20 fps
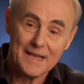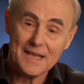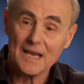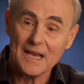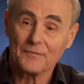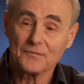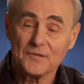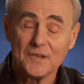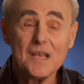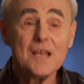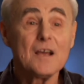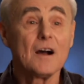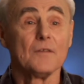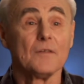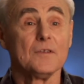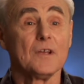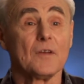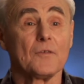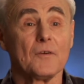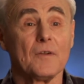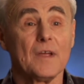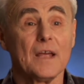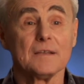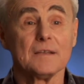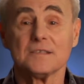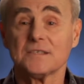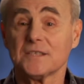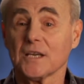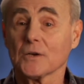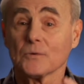E F T, on the other
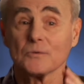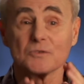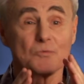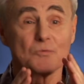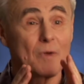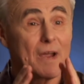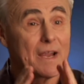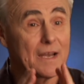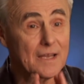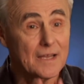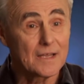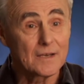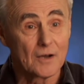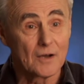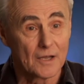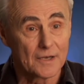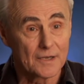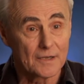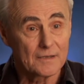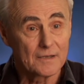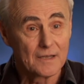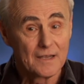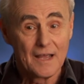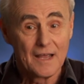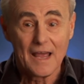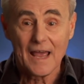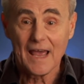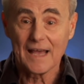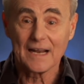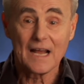hand, zeroes right in on it.
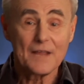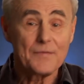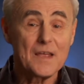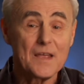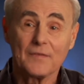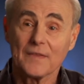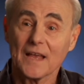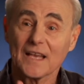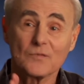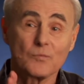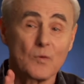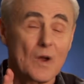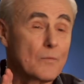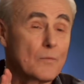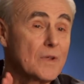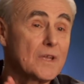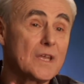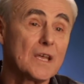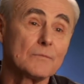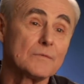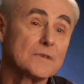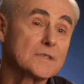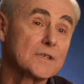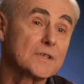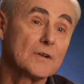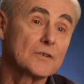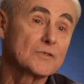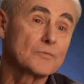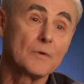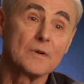And I think that's why we get
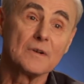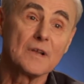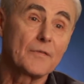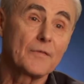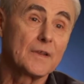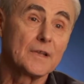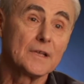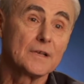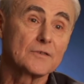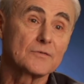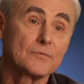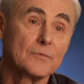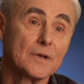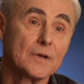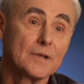results where nothing else